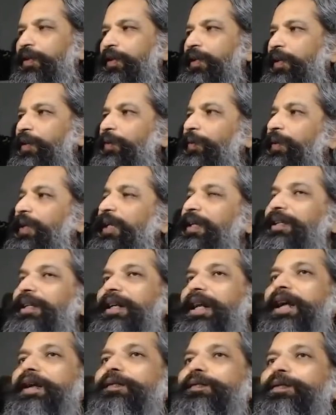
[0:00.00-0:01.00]
You need the
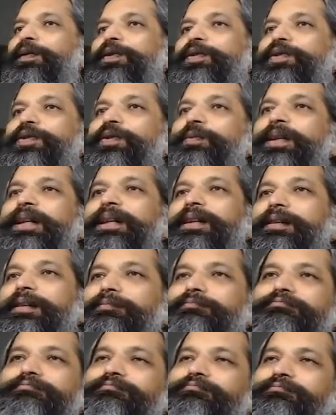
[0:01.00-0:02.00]
life force to be
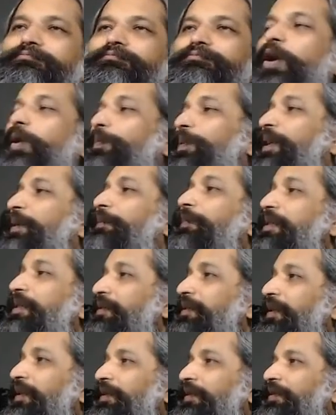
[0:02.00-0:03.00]

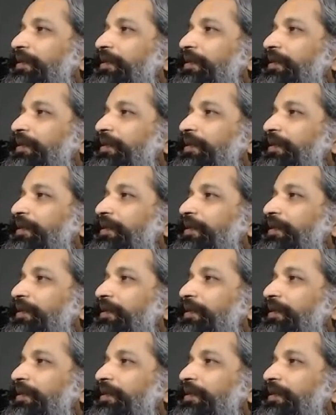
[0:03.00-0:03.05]
optimistic.